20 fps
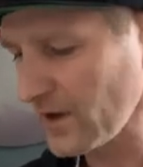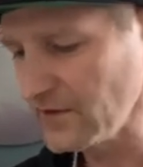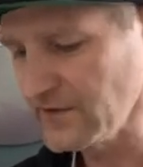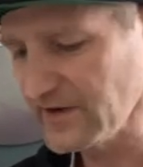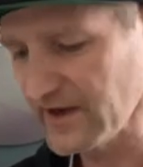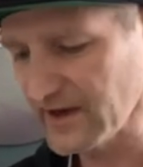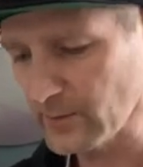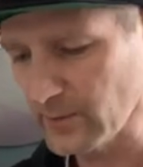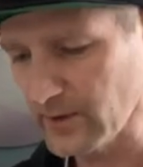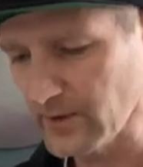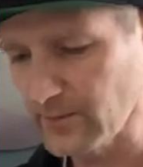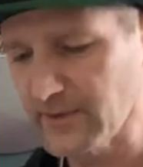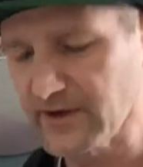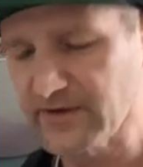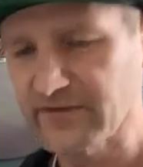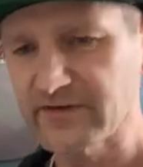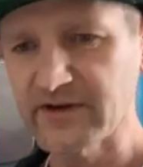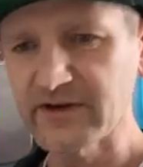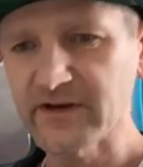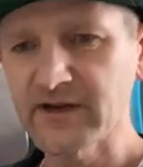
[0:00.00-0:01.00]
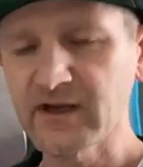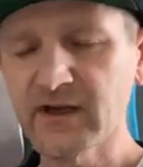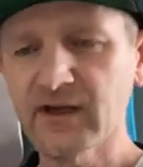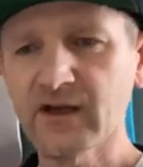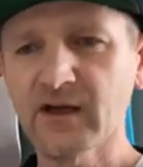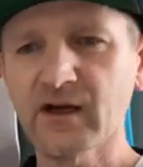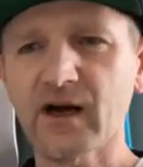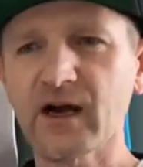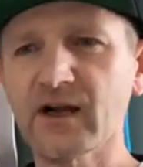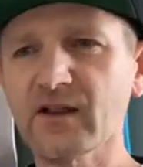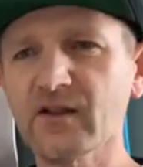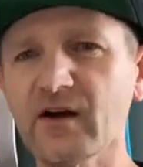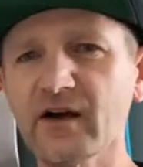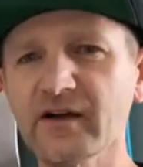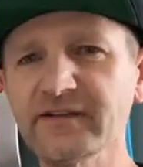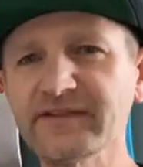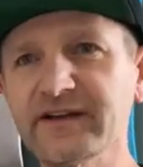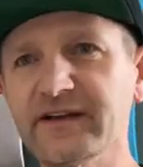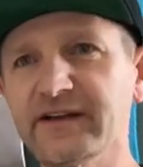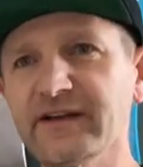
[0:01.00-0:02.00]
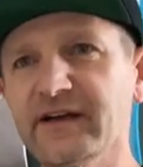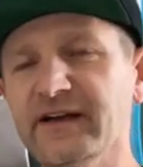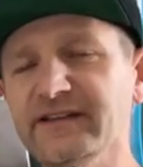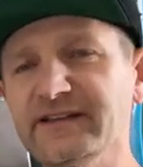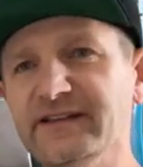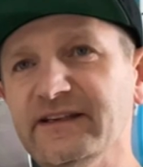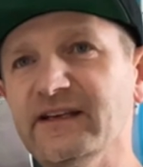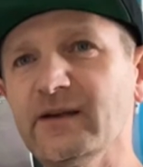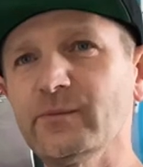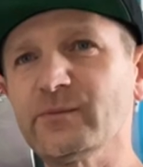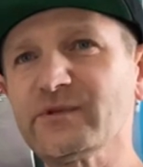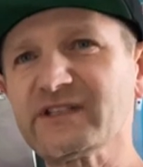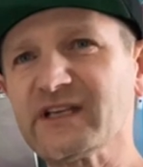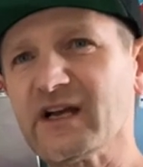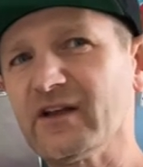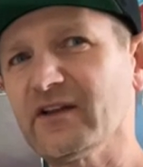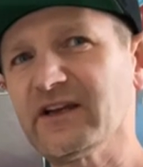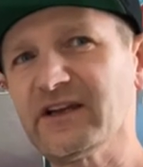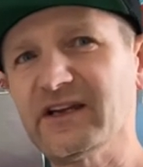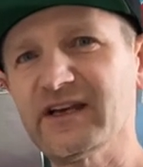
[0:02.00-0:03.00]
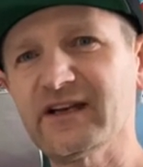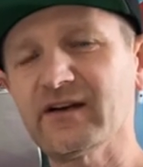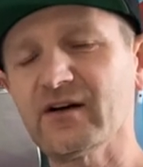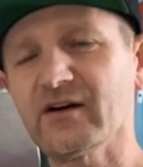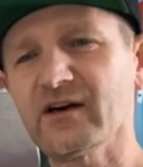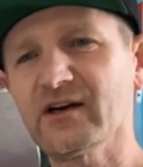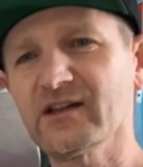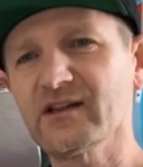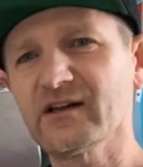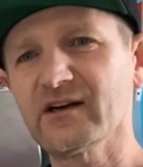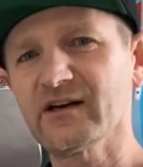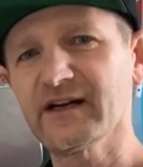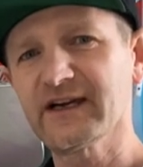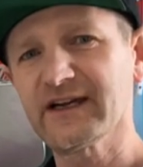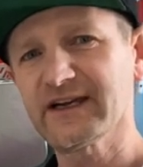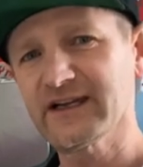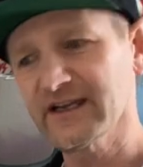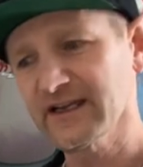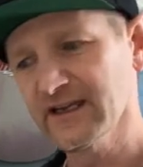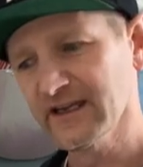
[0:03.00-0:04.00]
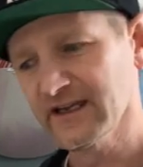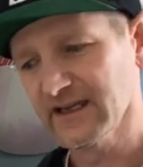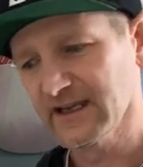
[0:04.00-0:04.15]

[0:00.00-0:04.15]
Deck went missing. I lost it. I seen him selling it online.